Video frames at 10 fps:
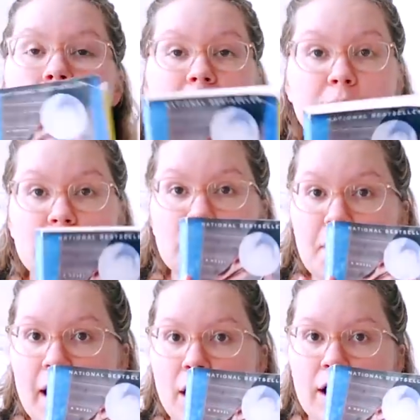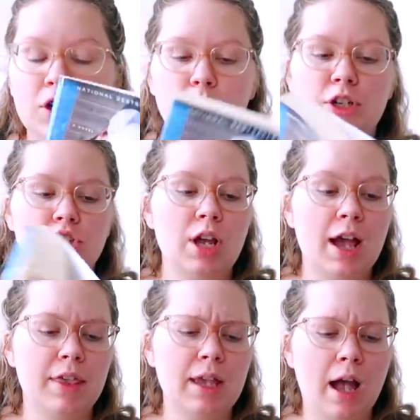Last Mrs. Parrish, which
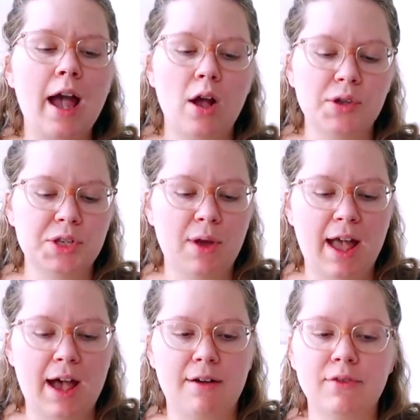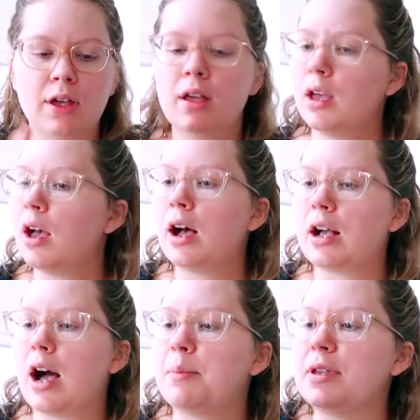I think I also have a
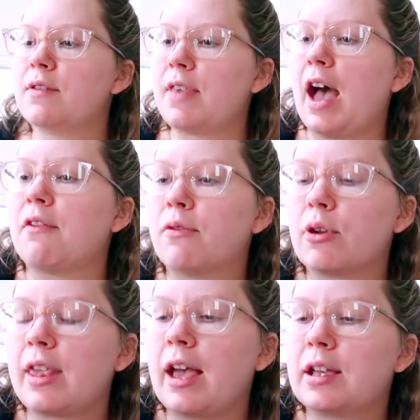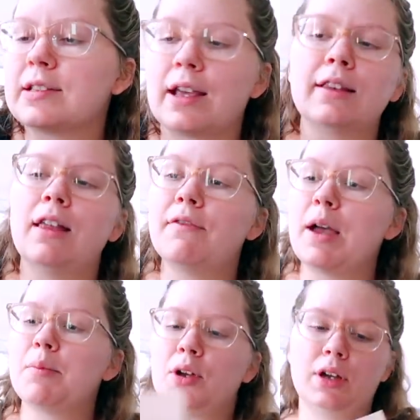copy of that for that because I love
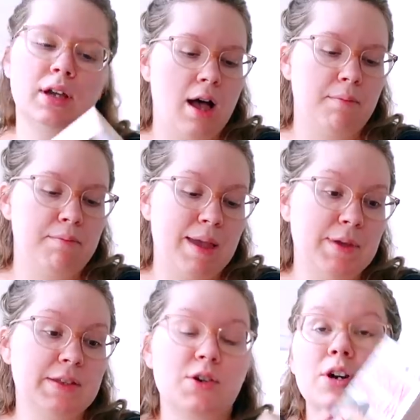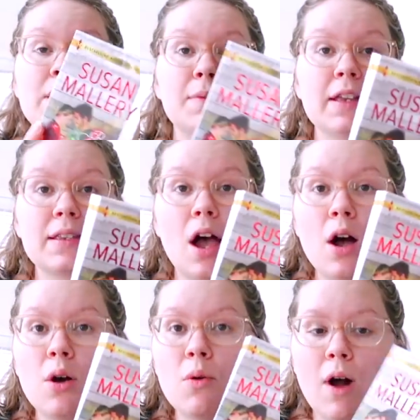that book. Um, Baby It's Christmas.
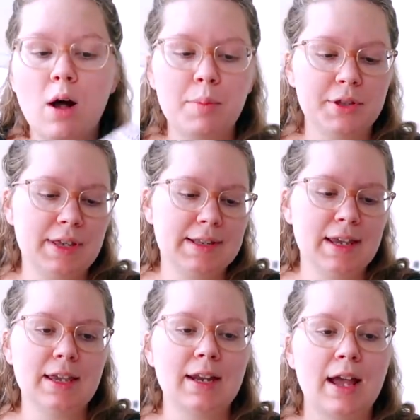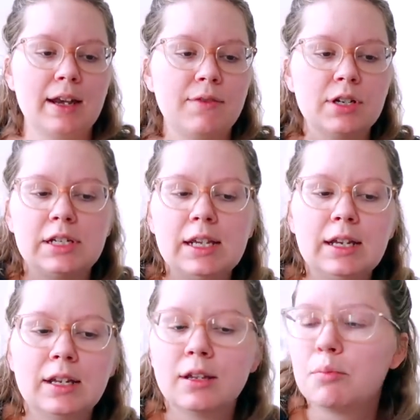Oh, I'll put this in. I never
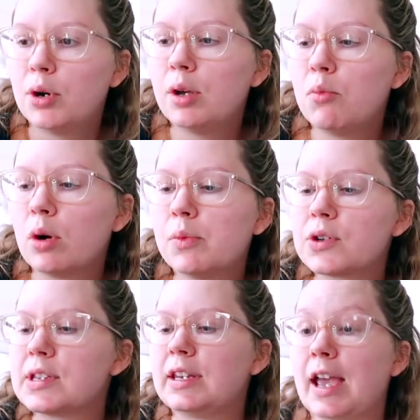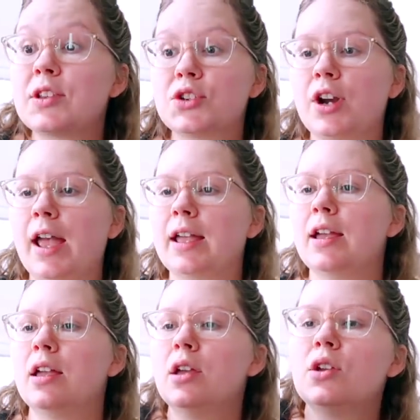did put more books in yesterday.
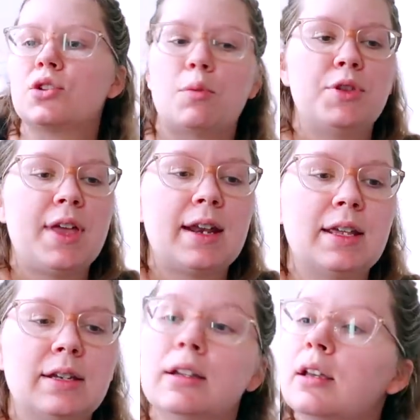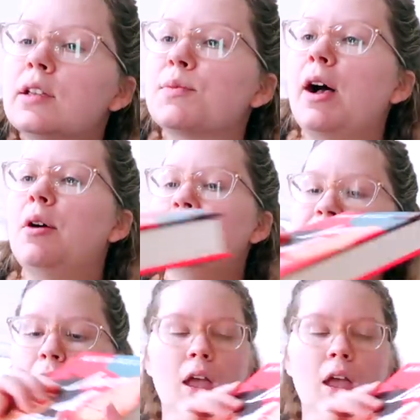So I'll put that in as well.